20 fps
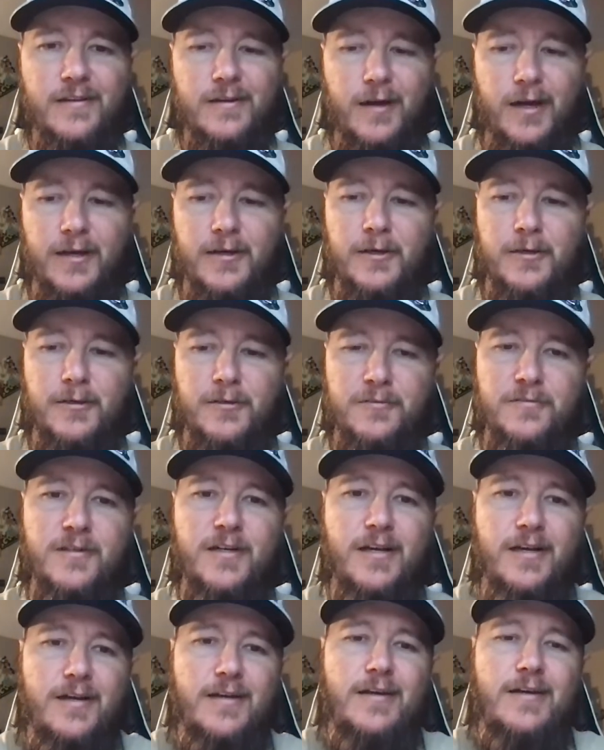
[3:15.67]
I know
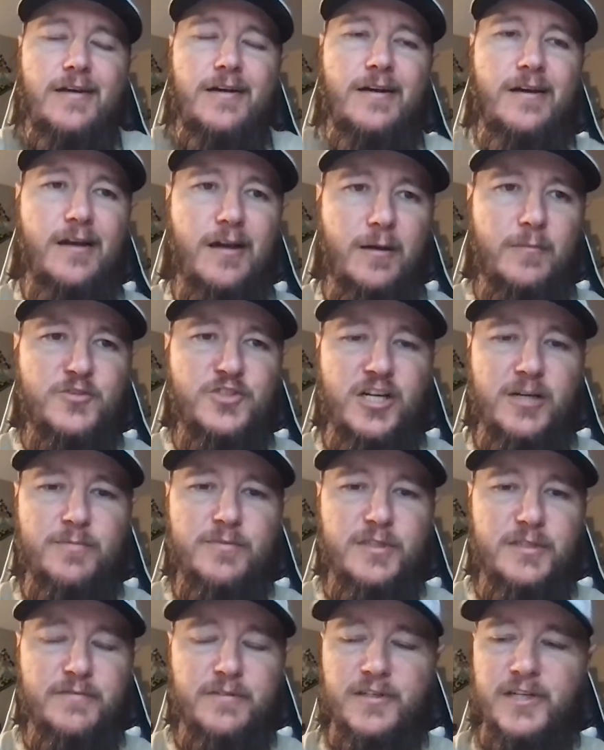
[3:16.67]
I'm chopped
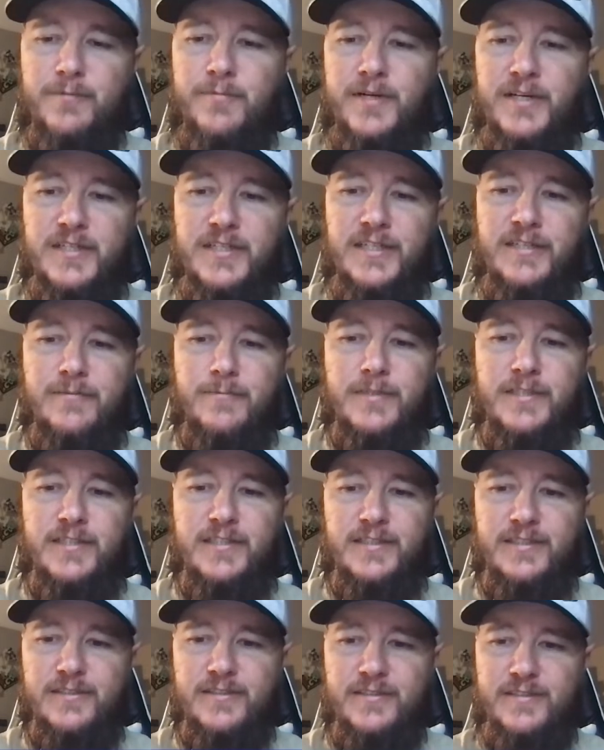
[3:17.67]
liver compared to
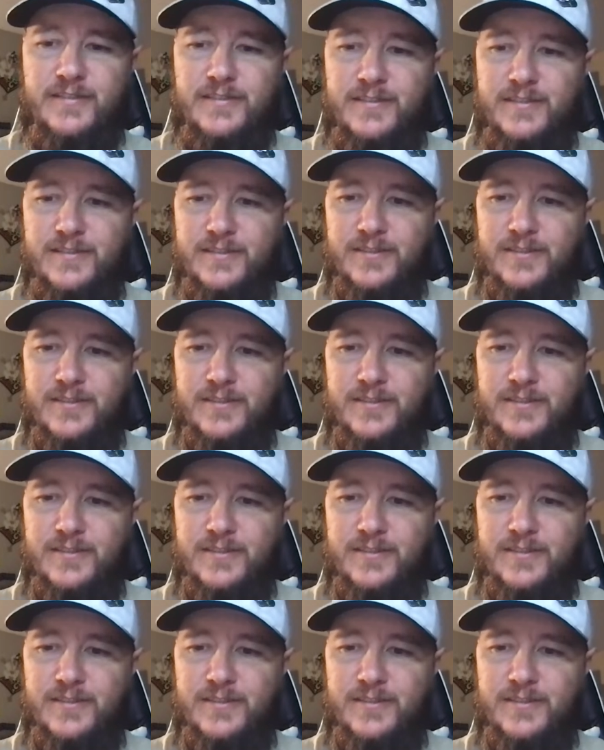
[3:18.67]
everybody else.